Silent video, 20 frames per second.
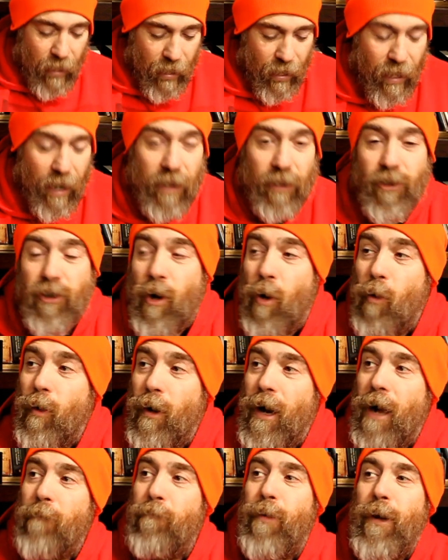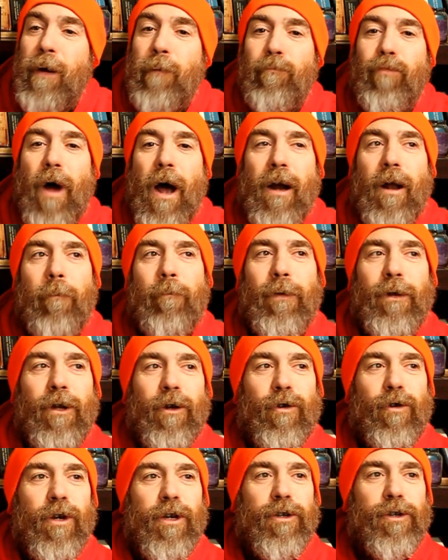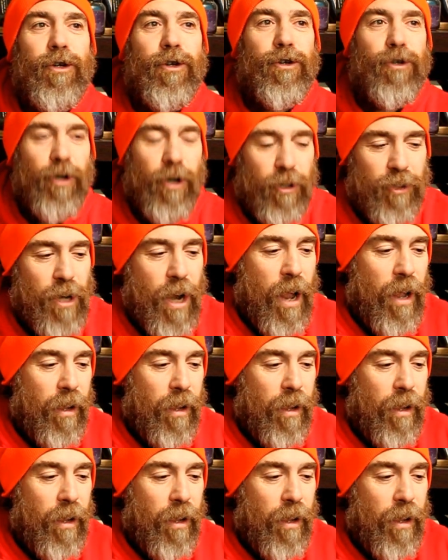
And so we're not being brought up in the Christian church.